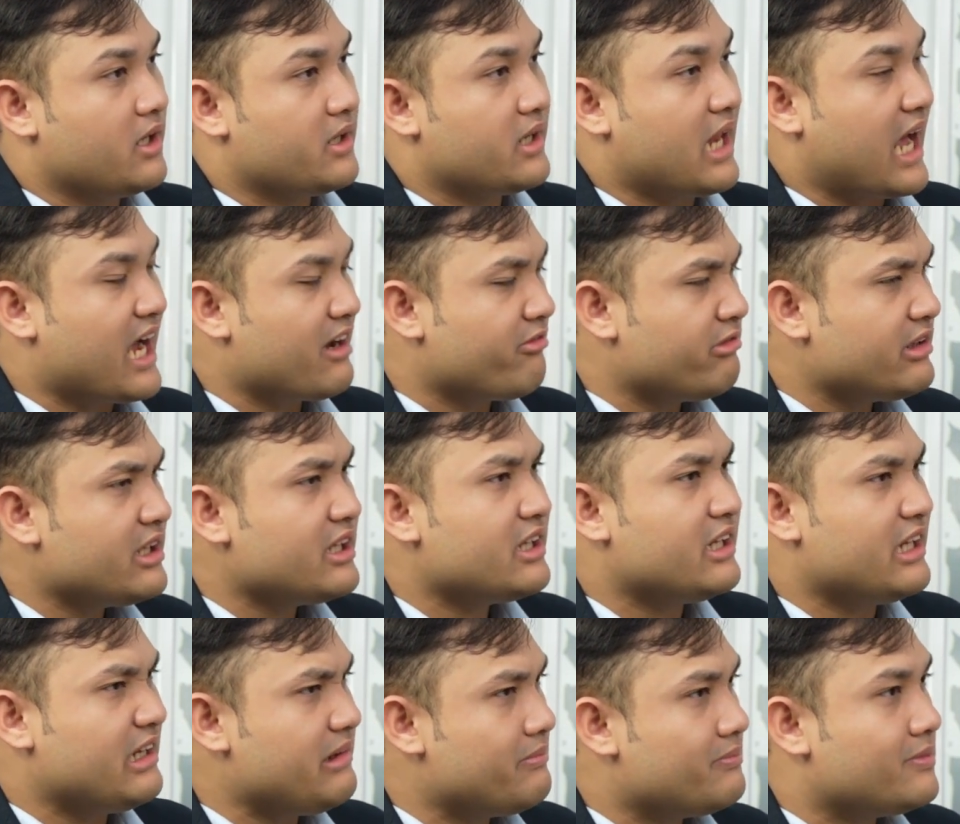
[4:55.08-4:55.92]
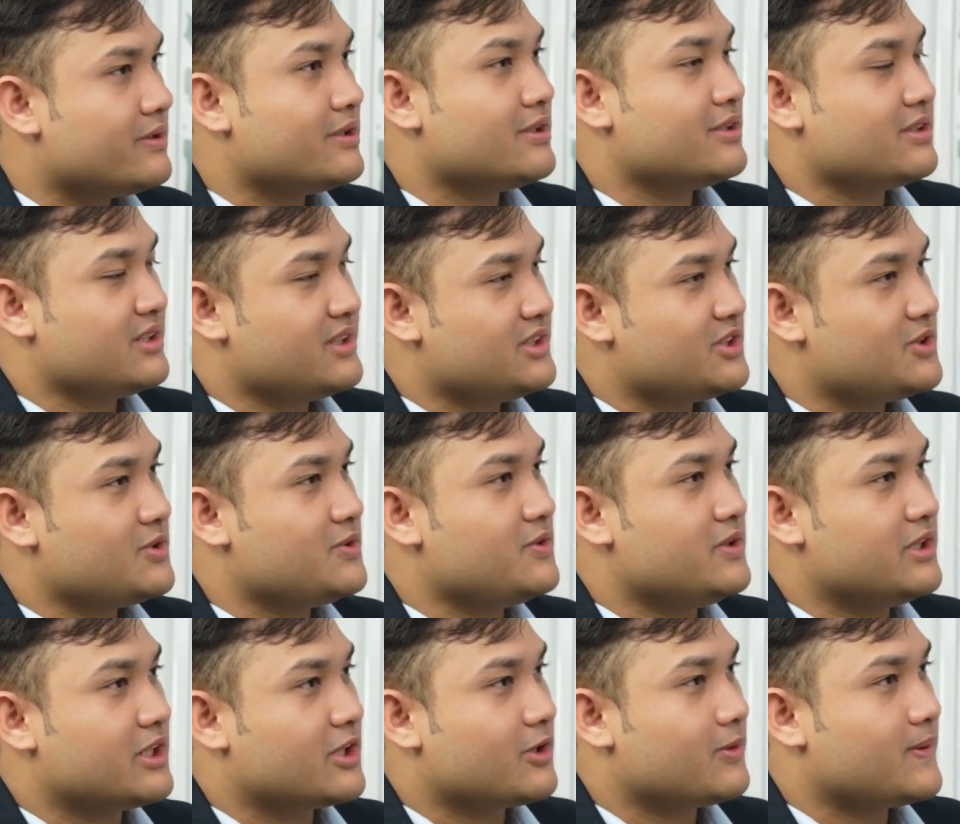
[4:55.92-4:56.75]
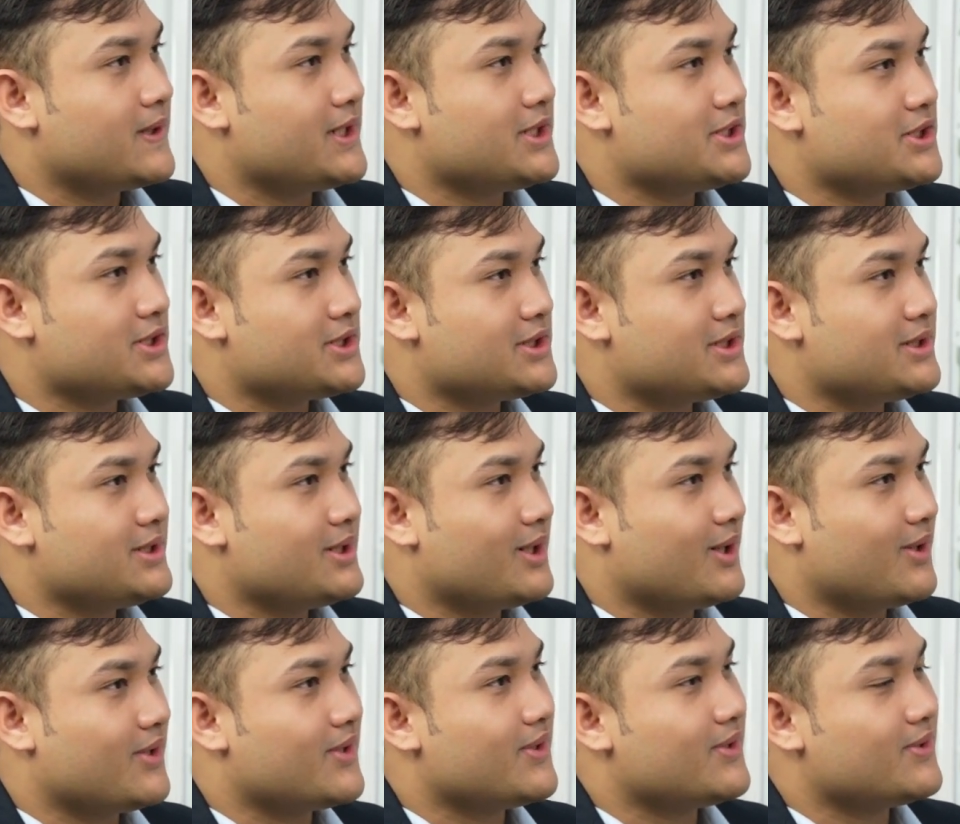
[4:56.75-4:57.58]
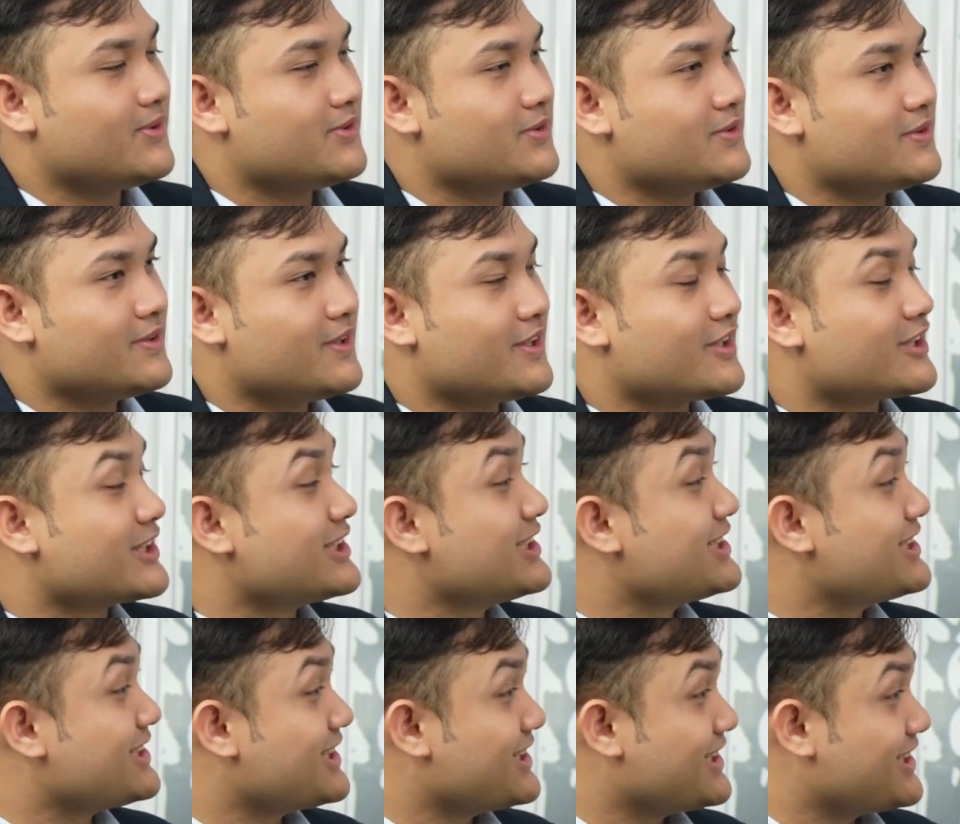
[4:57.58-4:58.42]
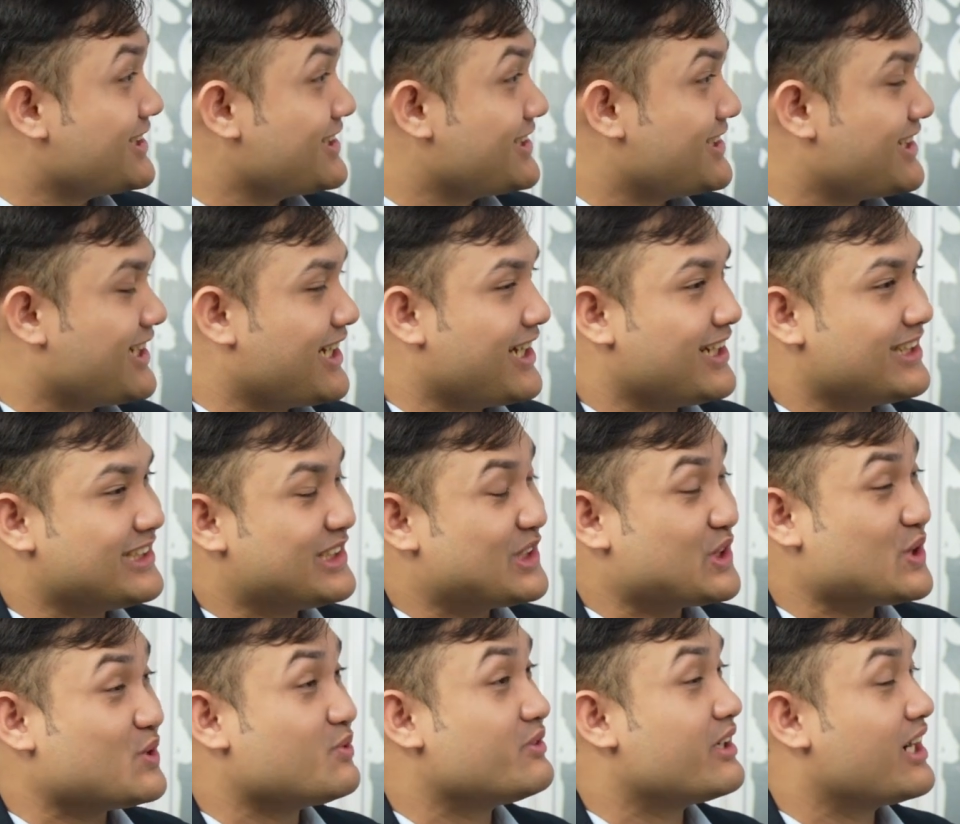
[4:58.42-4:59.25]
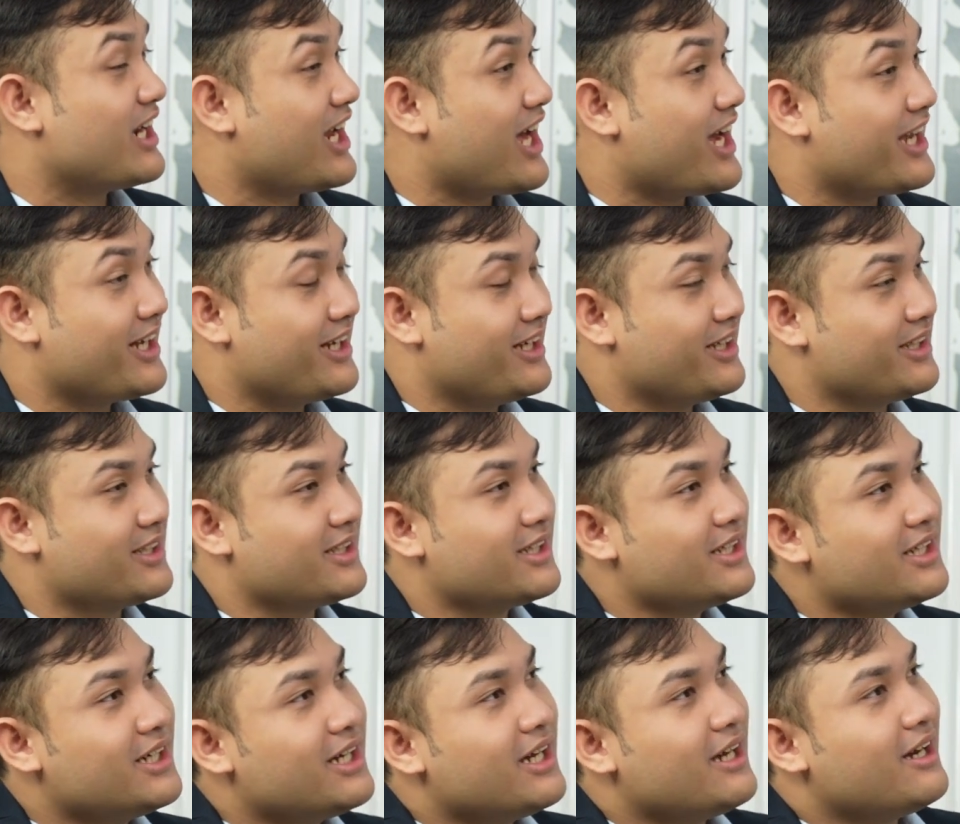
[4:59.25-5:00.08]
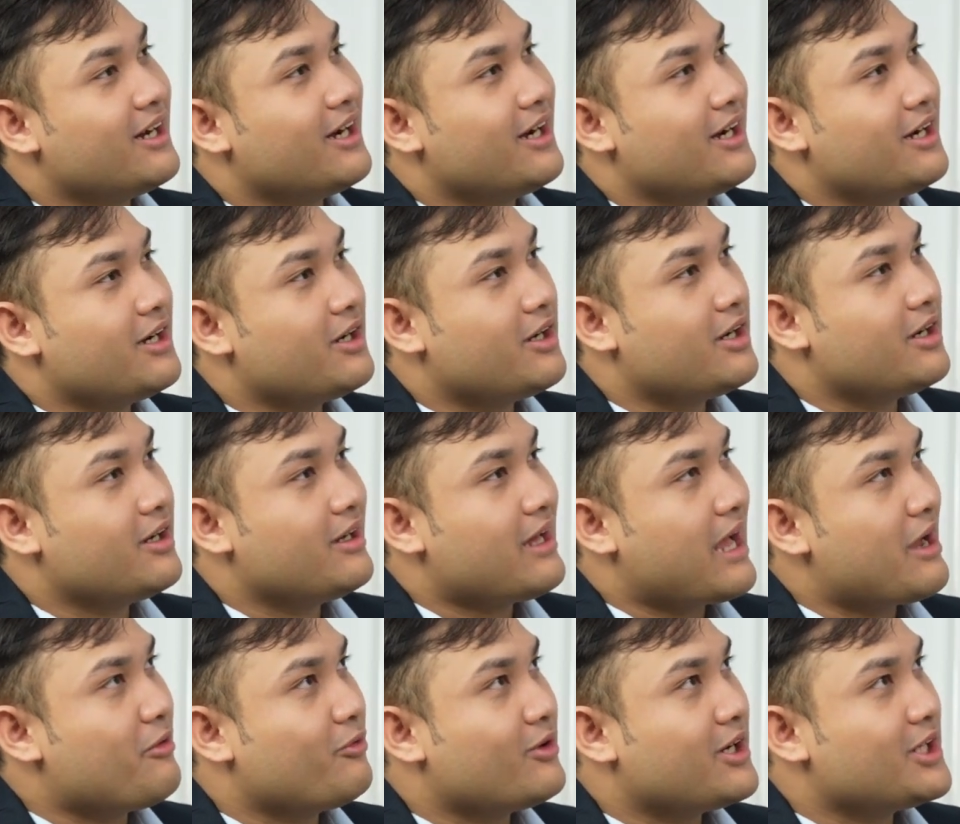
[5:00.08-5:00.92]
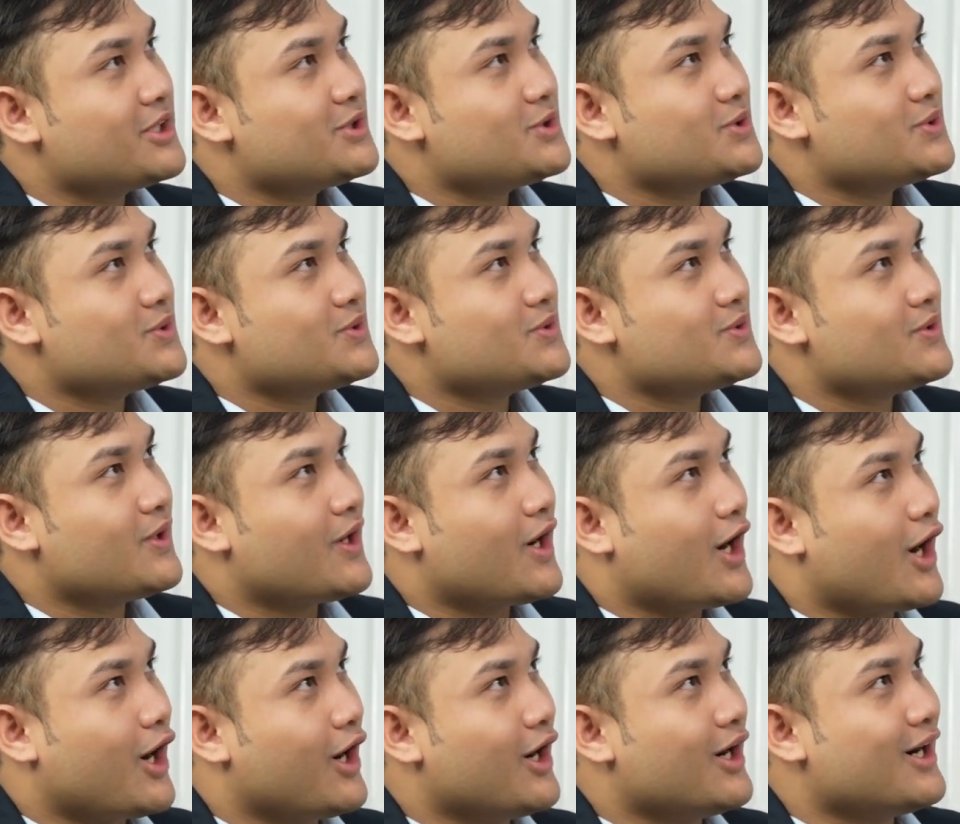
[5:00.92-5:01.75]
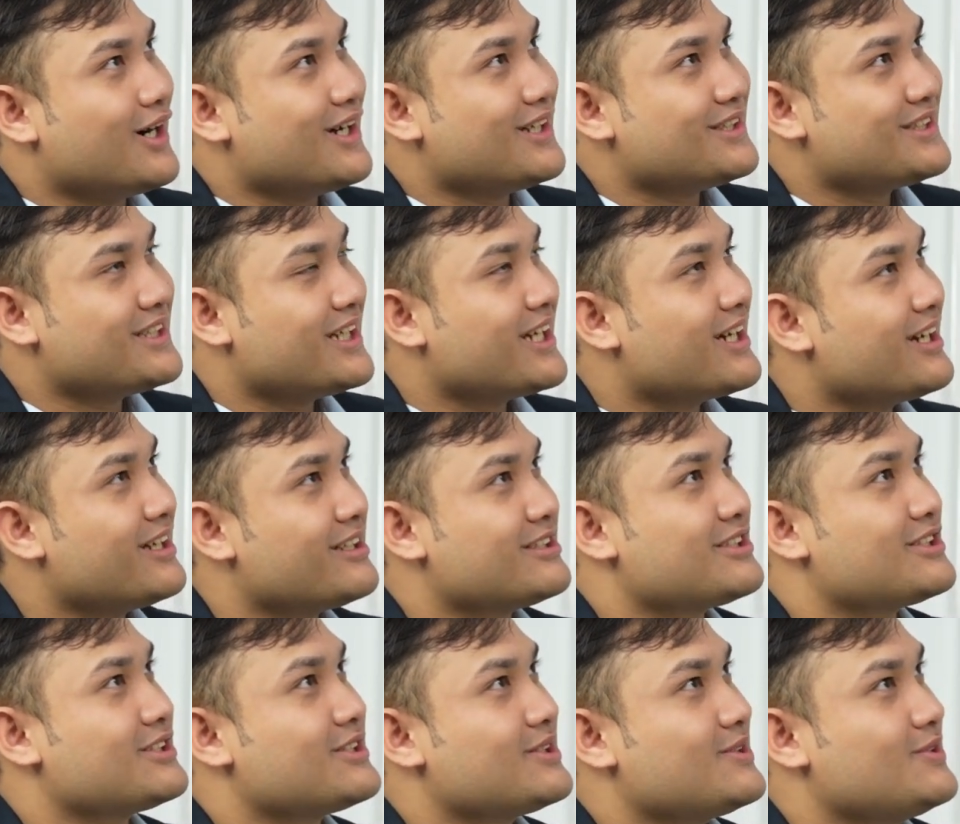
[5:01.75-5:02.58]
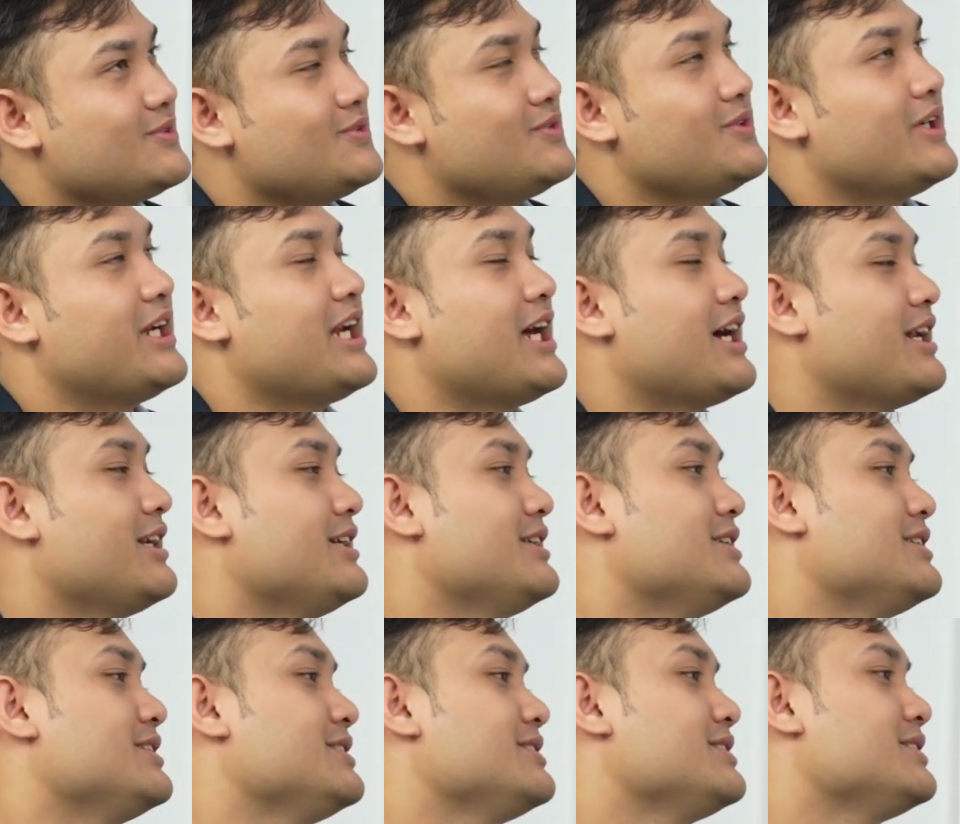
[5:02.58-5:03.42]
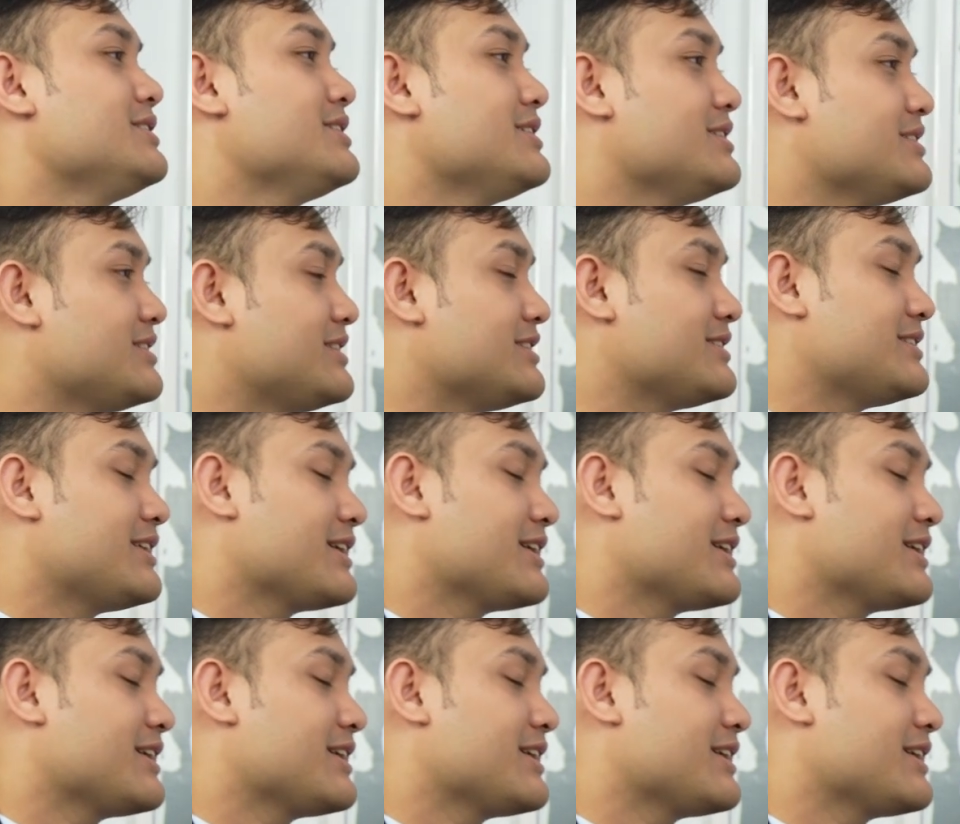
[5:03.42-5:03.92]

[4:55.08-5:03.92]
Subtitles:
diving deeper into the question of concern and silver lining, I would like to take us to another the